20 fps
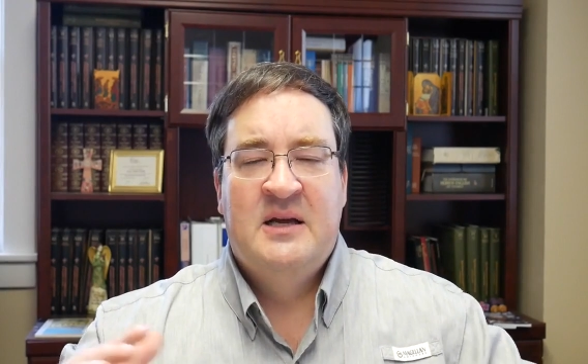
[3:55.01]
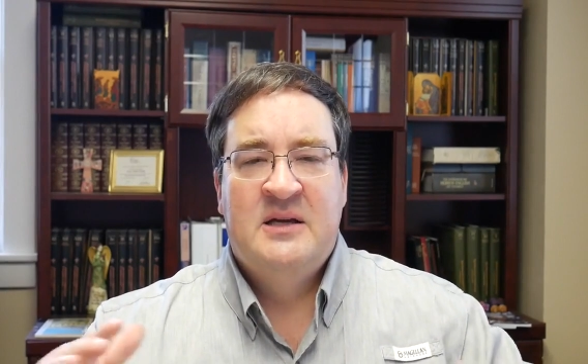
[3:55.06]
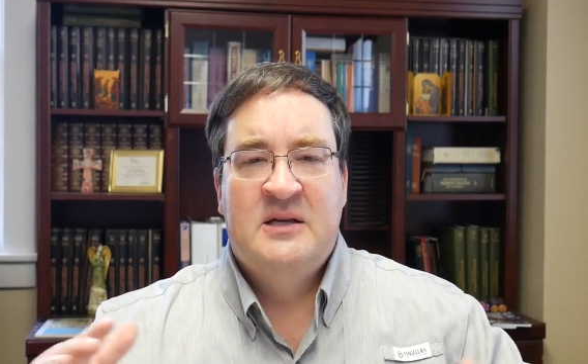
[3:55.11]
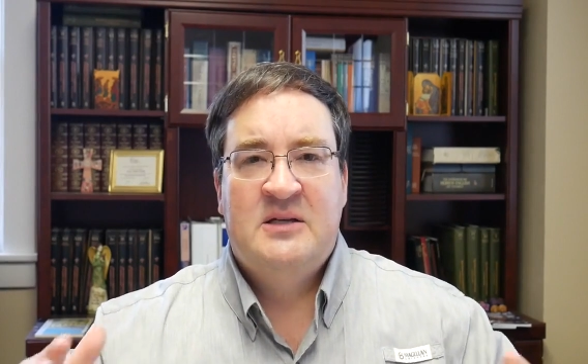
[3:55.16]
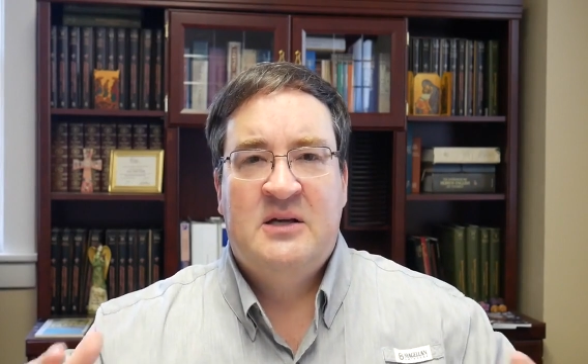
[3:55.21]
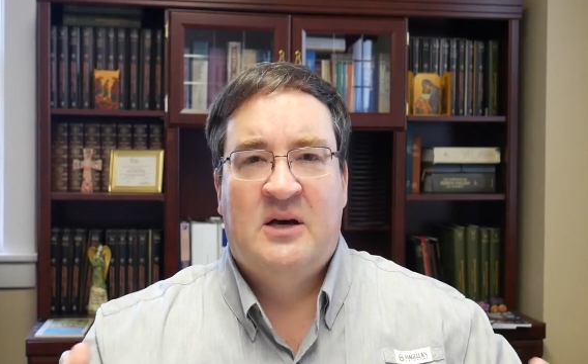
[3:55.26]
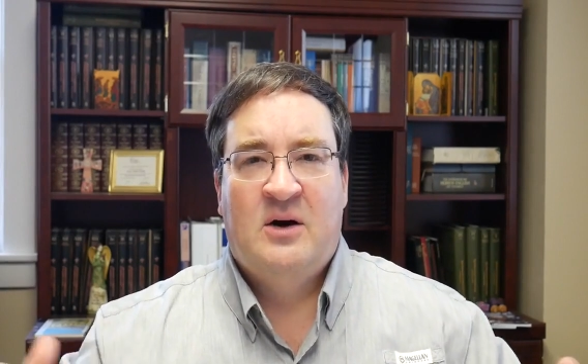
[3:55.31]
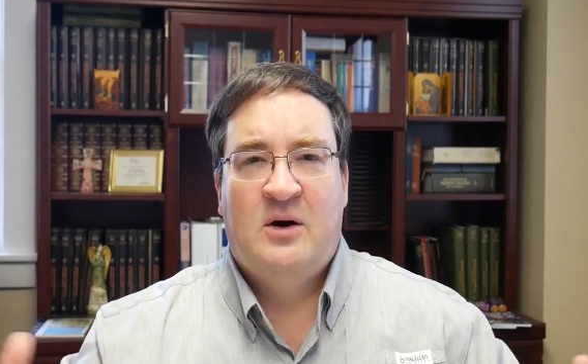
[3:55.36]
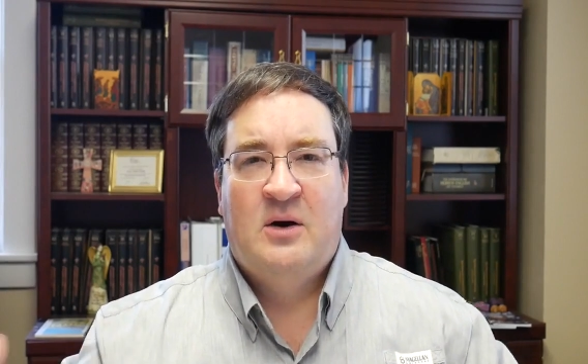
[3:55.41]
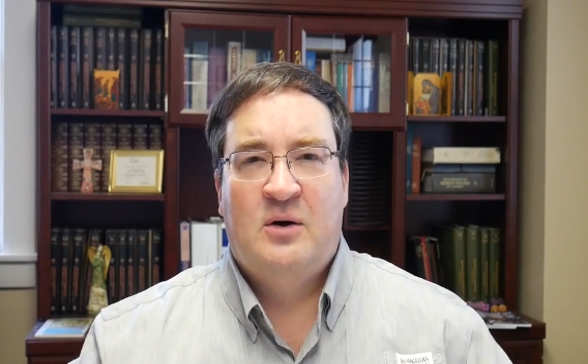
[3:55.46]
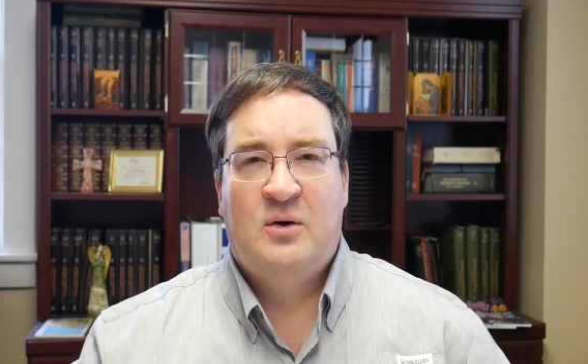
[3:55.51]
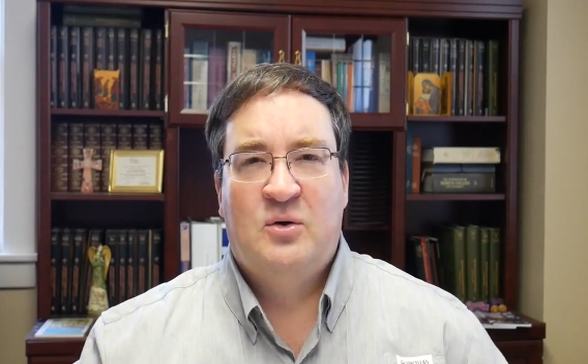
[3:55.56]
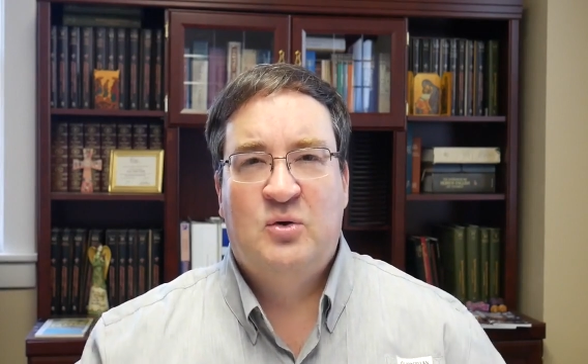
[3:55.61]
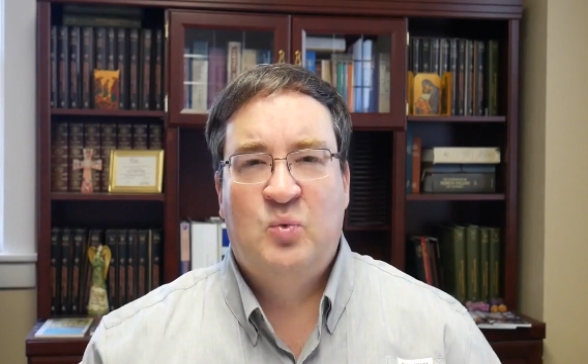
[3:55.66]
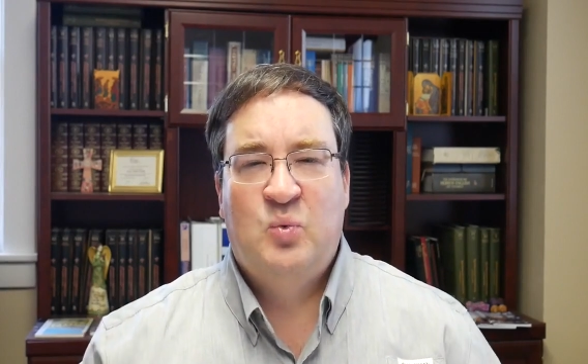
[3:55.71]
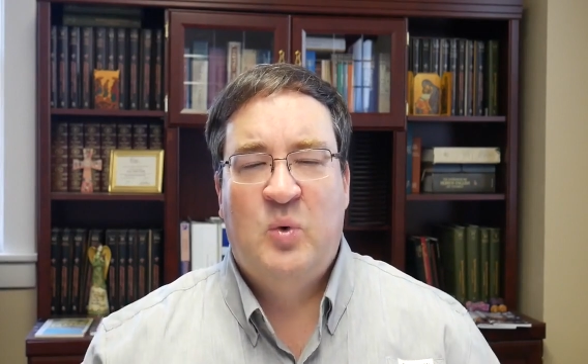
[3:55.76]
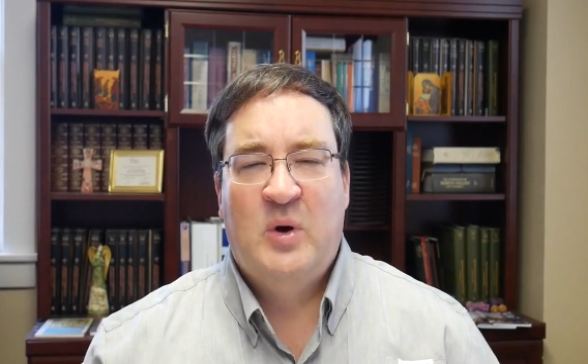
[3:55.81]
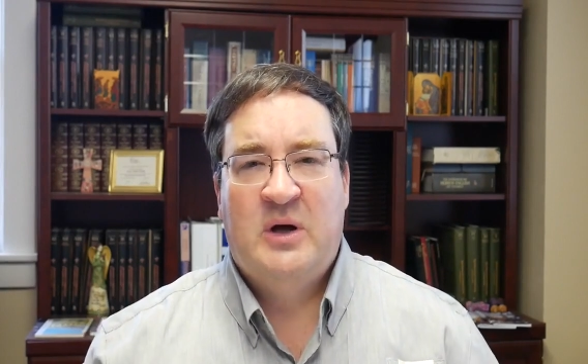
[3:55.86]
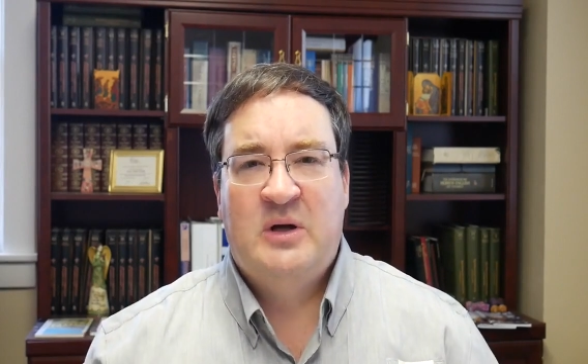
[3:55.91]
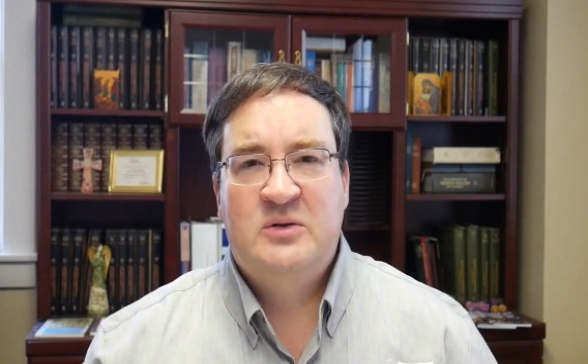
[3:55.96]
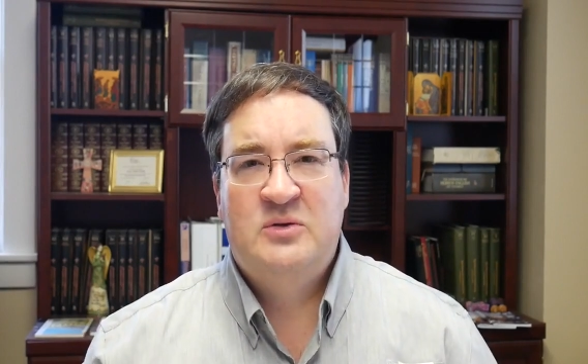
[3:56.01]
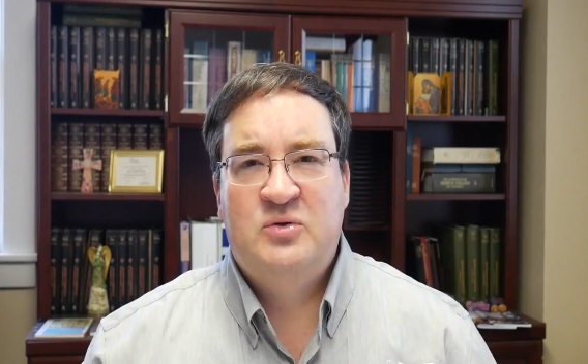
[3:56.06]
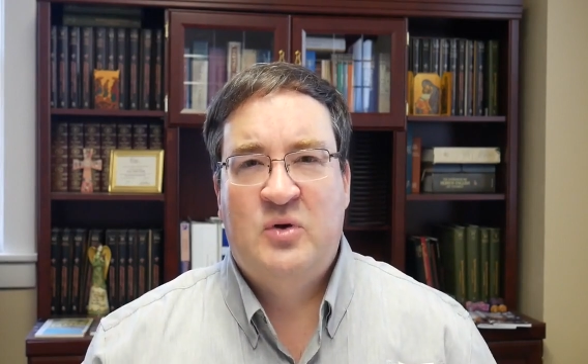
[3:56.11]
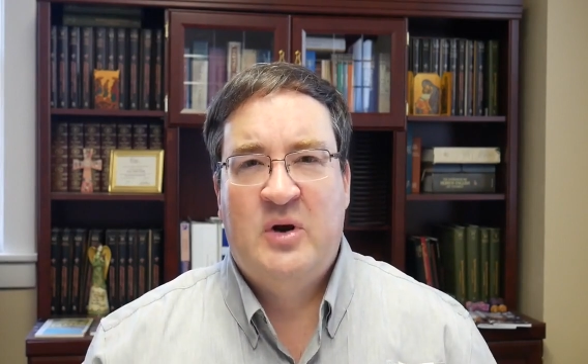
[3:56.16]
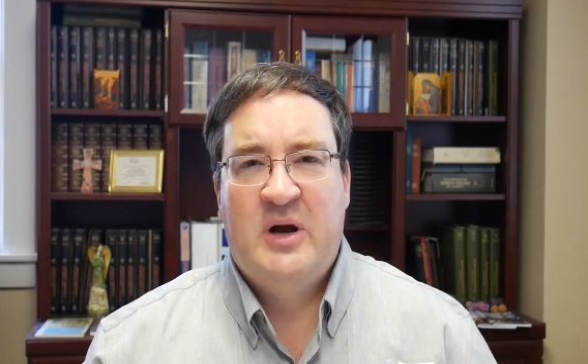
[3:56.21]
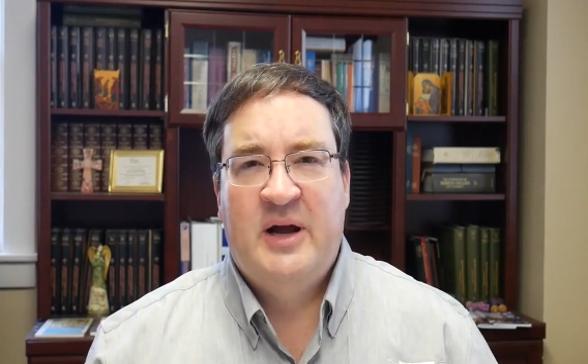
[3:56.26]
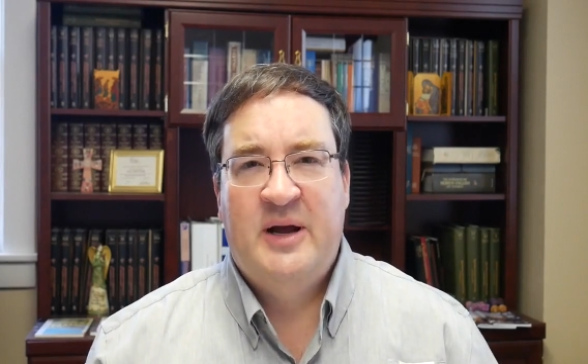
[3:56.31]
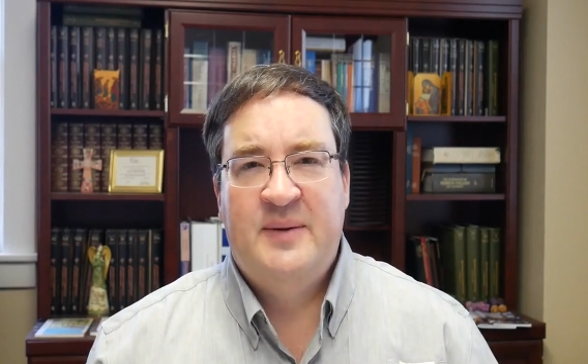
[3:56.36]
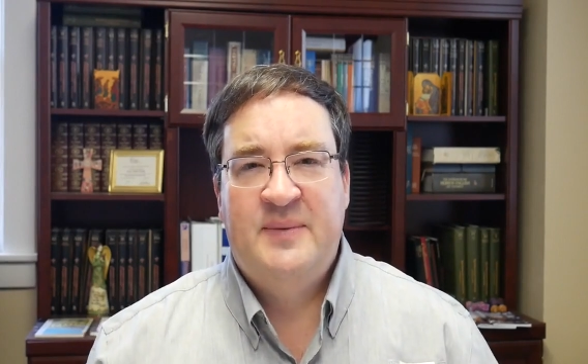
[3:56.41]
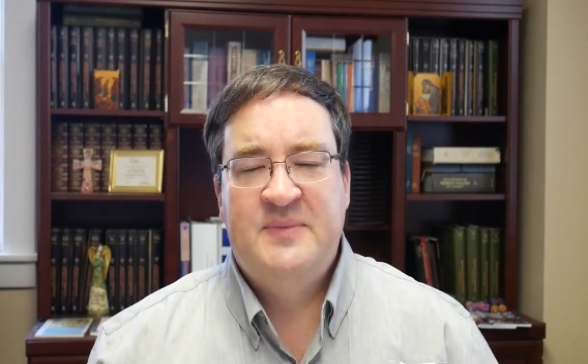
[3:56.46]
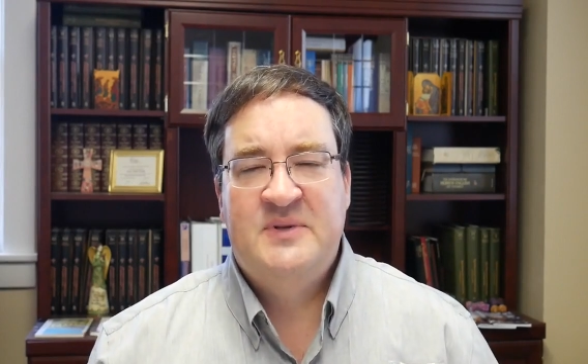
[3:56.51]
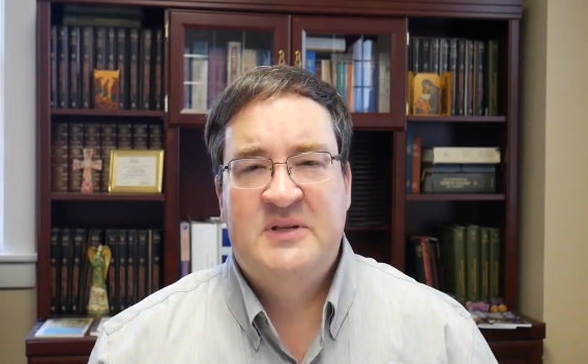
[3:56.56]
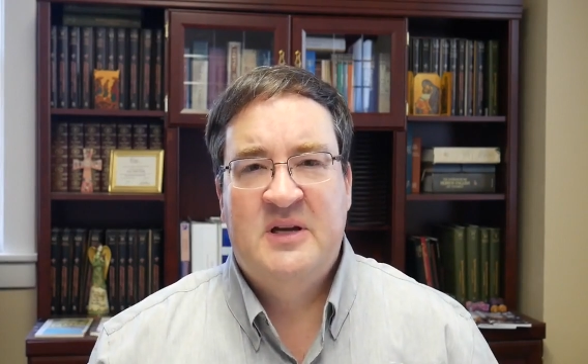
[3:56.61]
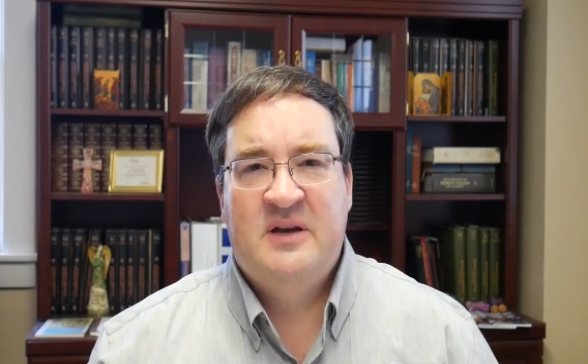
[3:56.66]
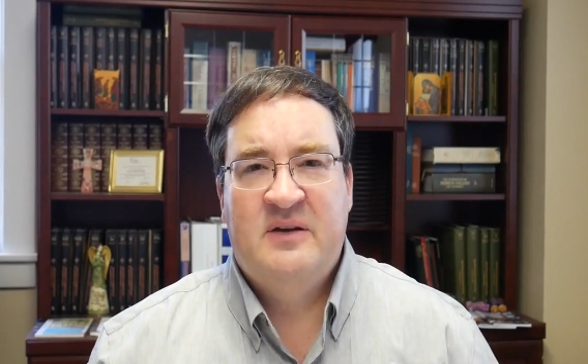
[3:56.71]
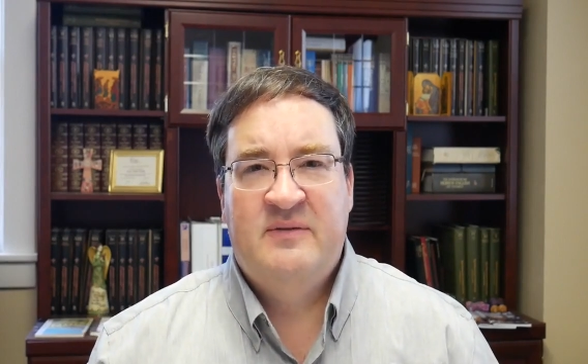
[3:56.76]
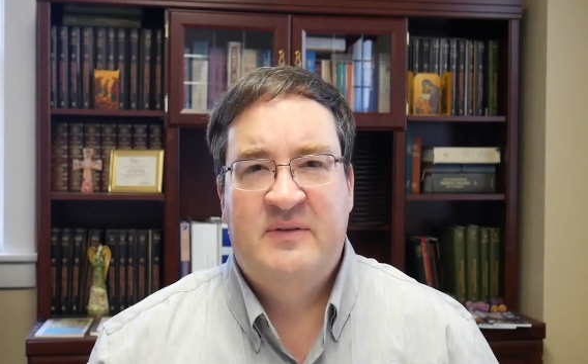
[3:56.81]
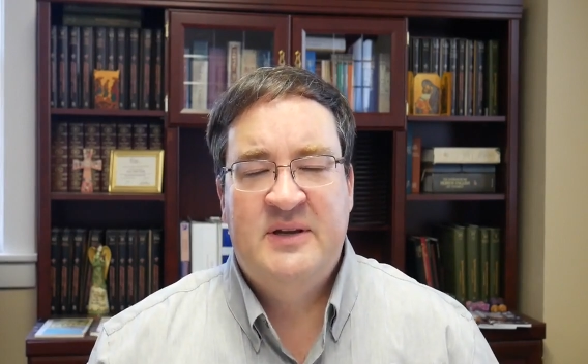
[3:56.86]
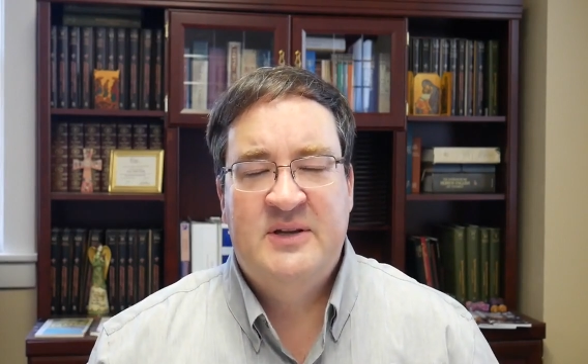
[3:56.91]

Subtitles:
to all 12 tribes of